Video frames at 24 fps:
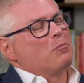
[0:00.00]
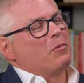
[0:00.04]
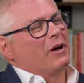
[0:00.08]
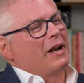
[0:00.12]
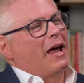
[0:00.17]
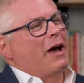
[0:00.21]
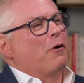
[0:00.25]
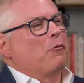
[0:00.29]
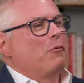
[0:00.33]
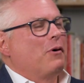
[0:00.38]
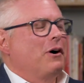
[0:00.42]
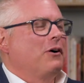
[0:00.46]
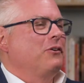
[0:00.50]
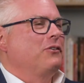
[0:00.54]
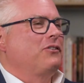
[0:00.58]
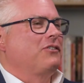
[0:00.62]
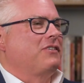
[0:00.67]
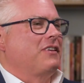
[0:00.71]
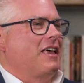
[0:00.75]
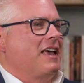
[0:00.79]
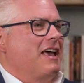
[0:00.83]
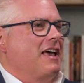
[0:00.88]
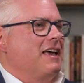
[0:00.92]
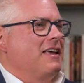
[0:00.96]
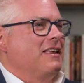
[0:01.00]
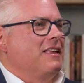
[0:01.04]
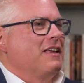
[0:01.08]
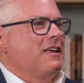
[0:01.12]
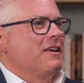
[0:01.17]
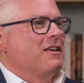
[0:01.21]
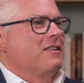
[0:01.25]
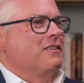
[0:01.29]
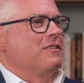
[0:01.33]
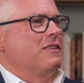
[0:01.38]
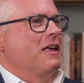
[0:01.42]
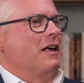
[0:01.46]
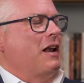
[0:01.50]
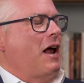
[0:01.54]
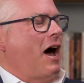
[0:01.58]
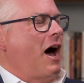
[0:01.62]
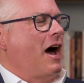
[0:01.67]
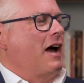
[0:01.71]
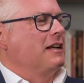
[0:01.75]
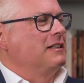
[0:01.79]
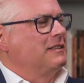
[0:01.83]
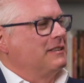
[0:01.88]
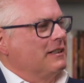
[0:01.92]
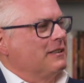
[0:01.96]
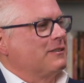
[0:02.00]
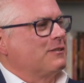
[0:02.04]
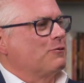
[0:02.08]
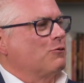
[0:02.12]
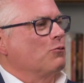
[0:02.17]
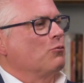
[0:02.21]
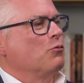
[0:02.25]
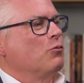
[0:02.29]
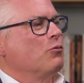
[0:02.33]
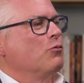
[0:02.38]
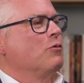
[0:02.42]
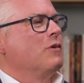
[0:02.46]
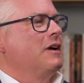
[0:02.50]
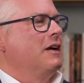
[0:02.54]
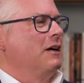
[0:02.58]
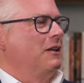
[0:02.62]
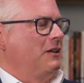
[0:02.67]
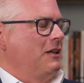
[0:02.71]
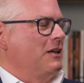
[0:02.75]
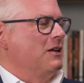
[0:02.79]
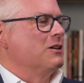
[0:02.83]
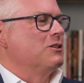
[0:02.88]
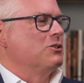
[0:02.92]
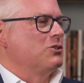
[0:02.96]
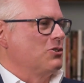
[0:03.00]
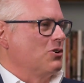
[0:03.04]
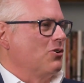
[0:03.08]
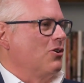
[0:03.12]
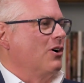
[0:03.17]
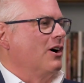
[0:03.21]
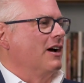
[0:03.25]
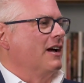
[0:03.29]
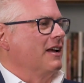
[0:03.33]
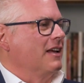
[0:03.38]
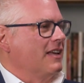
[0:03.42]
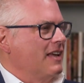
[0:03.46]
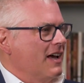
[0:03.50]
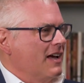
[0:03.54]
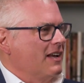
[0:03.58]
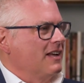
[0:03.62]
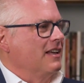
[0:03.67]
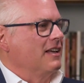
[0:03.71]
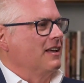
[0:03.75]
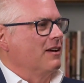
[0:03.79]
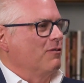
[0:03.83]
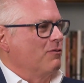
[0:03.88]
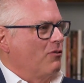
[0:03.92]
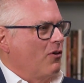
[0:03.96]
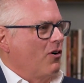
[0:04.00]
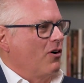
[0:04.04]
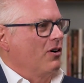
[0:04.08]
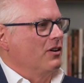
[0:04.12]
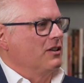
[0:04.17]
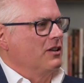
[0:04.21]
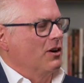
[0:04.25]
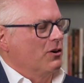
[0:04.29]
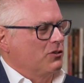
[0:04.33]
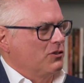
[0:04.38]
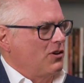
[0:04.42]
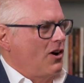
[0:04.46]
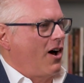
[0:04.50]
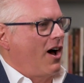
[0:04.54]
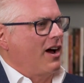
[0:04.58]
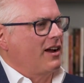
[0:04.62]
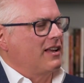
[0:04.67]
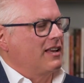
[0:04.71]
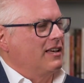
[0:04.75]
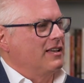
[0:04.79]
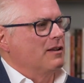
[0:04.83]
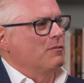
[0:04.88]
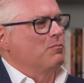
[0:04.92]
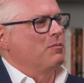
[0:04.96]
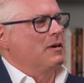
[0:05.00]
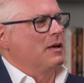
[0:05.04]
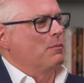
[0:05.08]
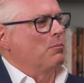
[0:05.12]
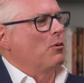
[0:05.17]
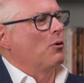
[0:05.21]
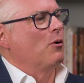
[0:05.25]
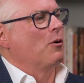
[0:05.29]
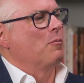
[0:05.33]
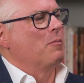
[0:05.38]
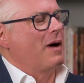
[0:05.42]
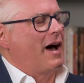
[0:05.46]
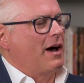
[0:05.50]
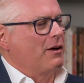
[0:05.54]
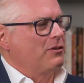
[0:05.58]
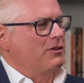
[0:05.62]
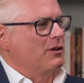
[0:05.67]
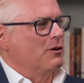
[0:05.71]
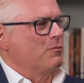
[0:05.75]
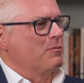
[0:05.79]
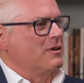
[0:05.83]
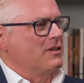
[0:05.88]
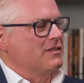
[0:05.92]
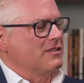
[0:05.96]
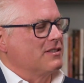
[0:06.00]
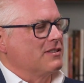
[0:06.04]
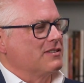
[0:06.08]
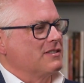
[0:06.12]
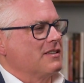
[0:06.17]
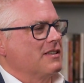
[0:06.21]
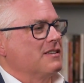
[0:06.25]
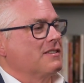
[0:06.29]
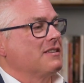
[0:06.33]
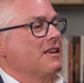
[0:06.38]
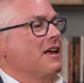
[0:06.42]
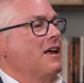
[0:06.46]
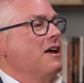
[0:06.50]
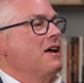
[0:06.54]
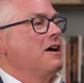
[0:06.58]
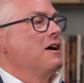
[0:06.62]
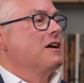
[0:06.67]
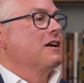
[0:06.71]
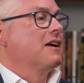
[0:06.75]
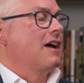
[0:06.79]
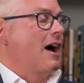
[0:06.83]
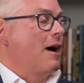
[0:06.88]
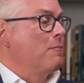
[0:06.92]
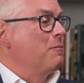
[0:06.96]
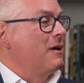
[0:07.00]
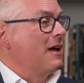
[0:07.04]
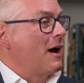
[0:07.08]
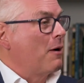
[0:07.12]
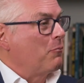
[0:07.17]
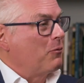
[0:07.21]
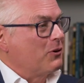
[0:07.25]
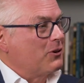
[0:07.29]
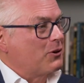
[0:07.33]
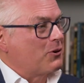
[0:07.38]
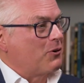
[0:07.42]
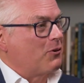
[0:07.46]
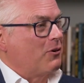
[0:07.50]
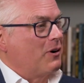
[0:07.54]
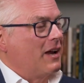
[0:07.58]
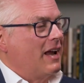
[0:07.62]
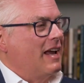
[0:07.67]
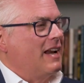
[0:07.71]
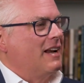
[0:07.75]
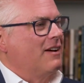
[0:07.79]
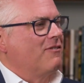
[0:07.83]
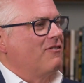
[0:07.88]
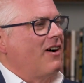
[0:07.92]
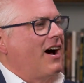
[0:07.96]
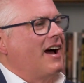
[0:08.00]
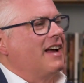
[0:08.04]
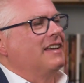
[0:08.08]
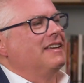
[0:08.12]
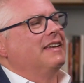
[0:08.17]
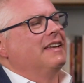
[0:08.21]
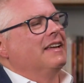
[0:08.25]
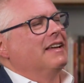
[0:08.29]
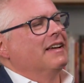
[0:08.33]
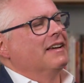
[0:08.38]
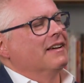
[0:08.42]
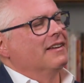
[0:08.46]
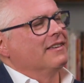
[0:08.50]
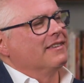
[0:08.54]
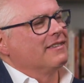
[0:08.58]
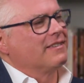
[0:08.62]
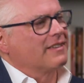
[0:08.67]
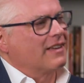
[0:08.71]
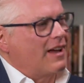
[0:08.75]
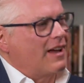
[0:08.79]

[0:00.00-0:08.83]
But I will say that I just really enjoy getting involved, talking to people about their businesses, coming up with creative ideas,